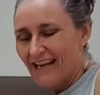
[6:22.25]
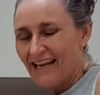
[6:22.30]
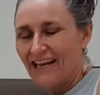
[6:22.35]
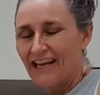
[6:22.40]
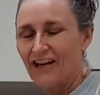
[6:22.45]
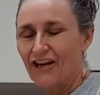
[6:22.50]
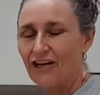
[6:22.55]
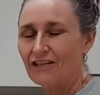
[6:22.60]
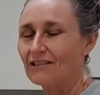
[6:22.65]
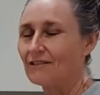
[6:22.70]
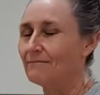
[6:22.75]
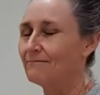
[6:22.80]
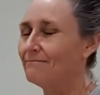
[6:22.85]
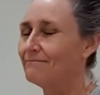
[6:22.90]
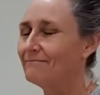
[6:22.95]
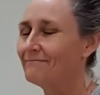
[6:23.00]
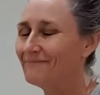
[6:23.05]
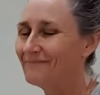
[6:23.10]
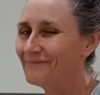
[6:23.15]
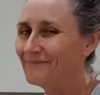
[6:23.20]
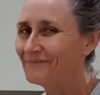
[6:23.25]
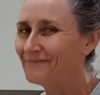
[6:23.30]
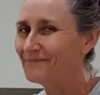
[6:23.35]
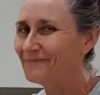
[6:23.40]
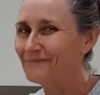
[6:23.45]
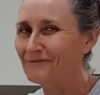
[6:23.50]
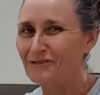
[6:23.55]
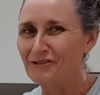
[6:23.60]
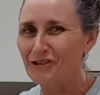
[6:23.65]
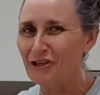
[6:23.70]
he
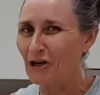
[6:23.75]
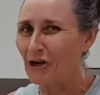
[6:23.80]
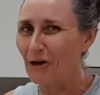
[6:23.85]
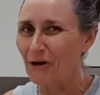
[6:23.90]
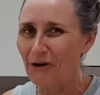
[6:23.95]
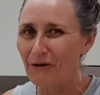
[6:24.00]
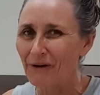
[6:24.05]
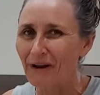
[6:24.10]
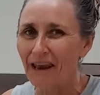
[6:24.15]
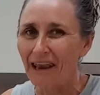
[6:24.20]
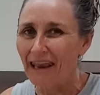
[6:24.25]
goes, Joe,